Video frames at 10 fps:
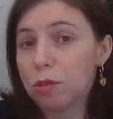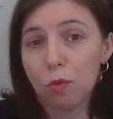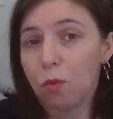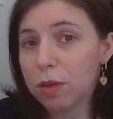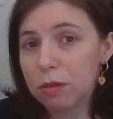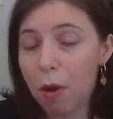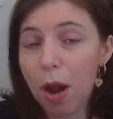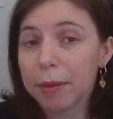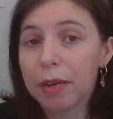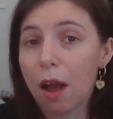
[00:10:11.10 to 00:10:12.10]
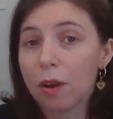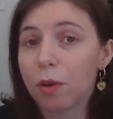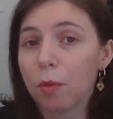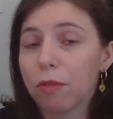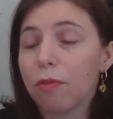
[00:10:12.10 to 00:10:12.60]
was probably not going to
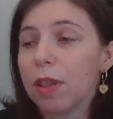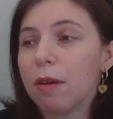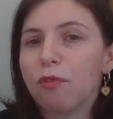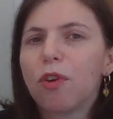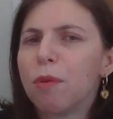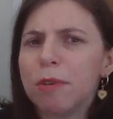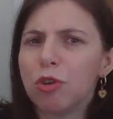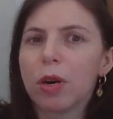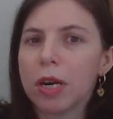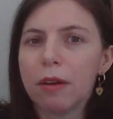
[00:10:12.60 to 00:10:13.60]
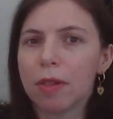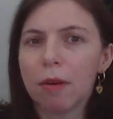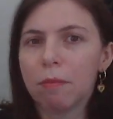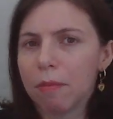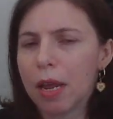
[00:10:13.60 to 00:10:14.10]
work for them, for a majority of
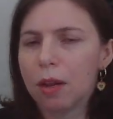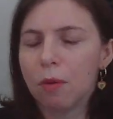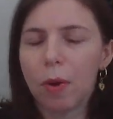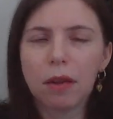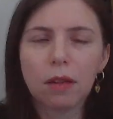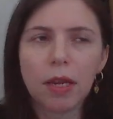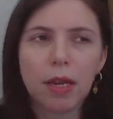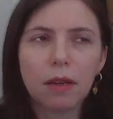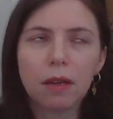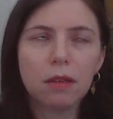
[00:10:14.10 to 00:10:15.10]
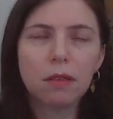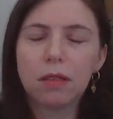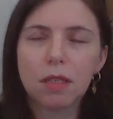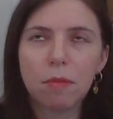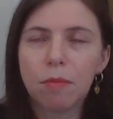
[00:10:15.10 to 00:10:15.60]
them anyway. Like,
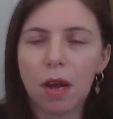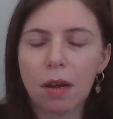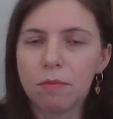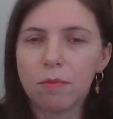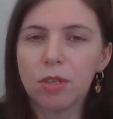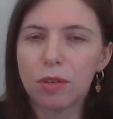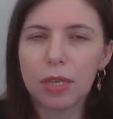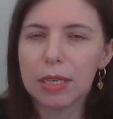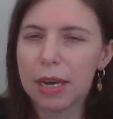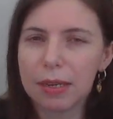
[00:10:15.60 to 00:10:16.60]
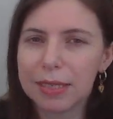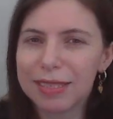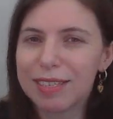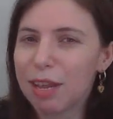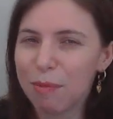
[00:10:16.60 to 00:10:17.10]
sometimes you could get
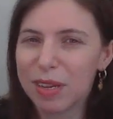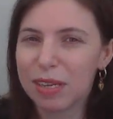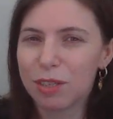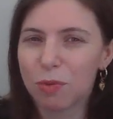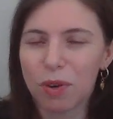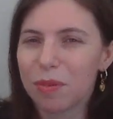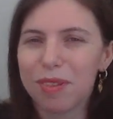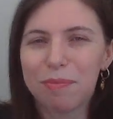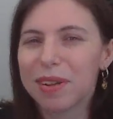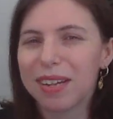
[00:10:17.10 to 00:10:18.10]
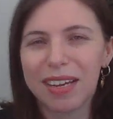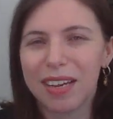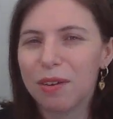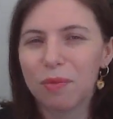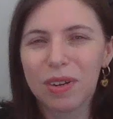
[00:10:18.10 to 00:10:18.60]
some kids to work with it, but like,
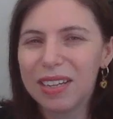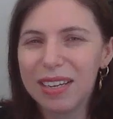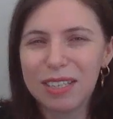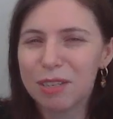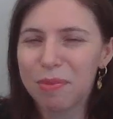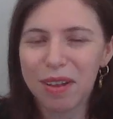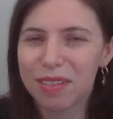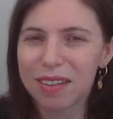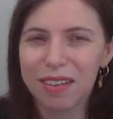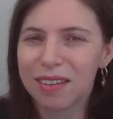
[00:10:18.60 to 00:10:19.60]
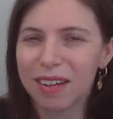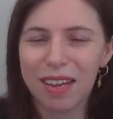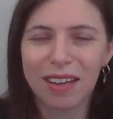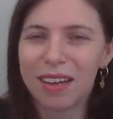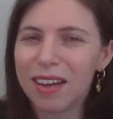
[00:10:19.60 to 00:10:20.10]
it really is about
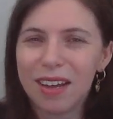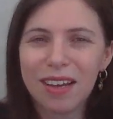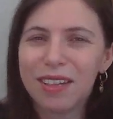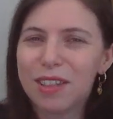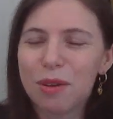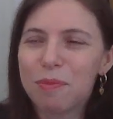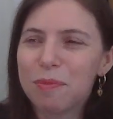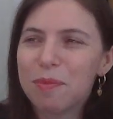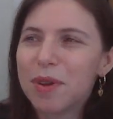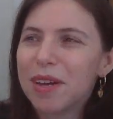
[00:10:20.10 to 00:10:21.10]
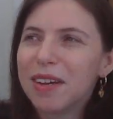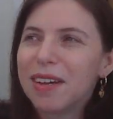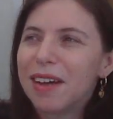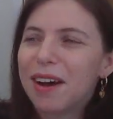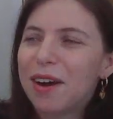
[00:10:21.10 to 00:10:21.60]
the
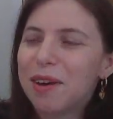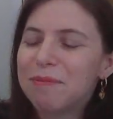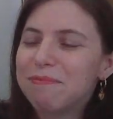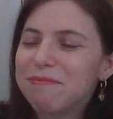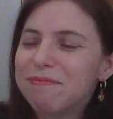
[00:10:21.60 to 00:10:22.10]
um,